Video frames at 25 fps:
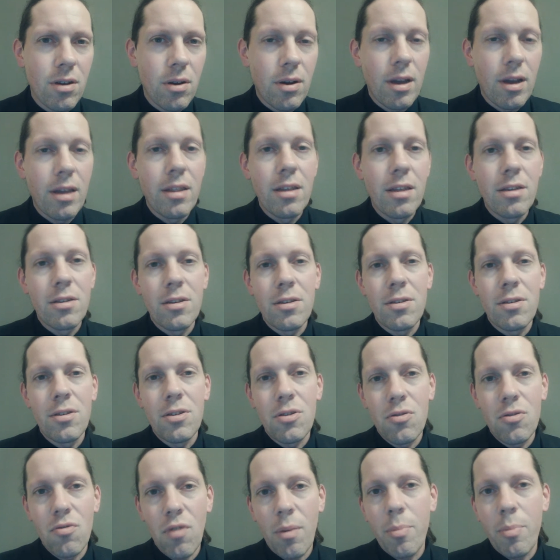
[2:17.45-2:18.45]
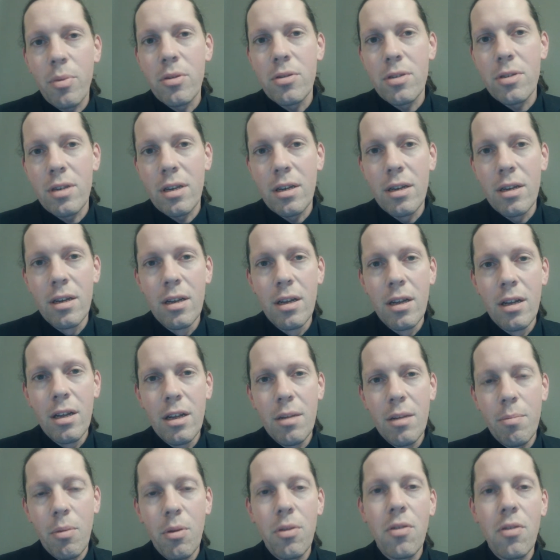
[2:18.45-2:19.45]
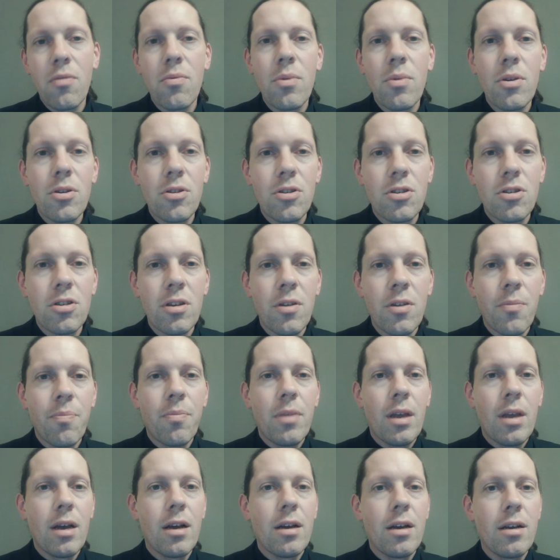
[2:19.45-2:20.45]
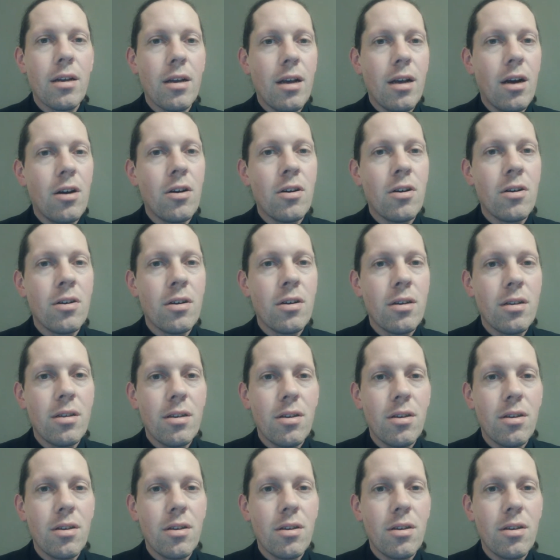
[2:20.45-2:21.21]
Okay, there's a discrepancy, both of which are,